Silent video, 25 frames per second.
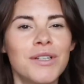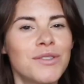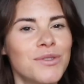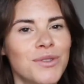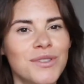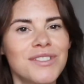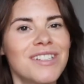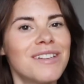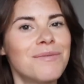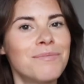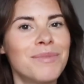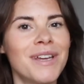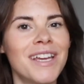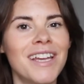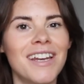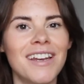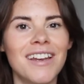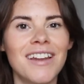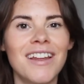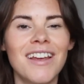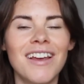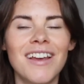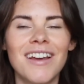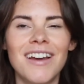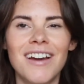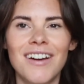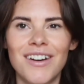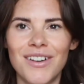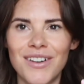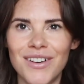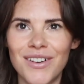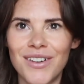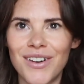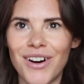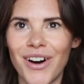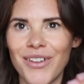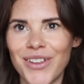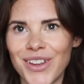also been,
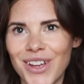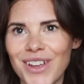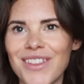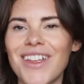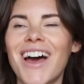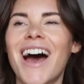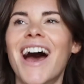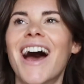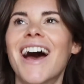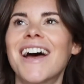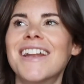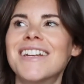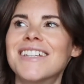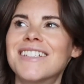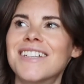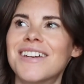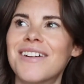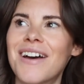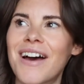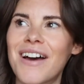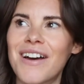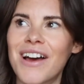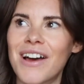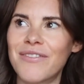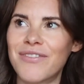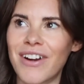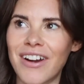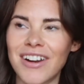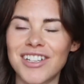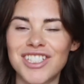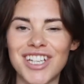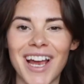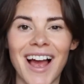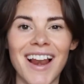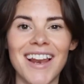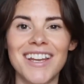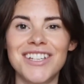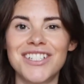on the other hand, very
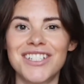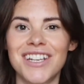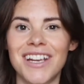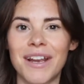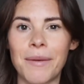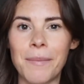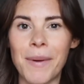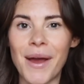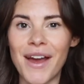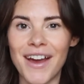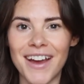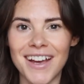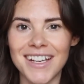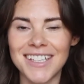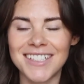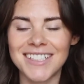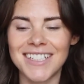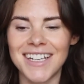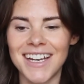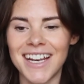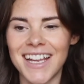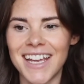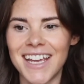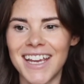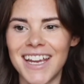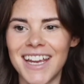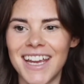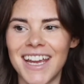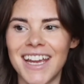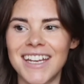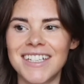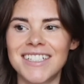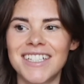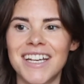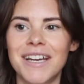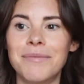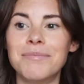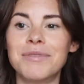challenging personally in
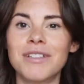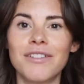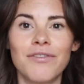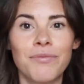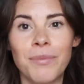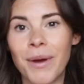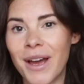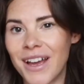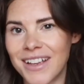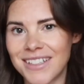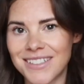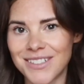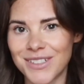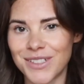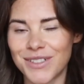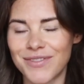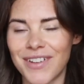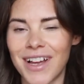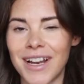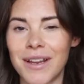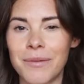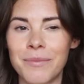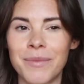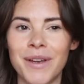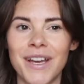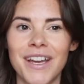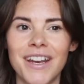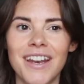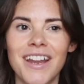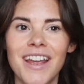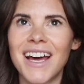terms of personal development.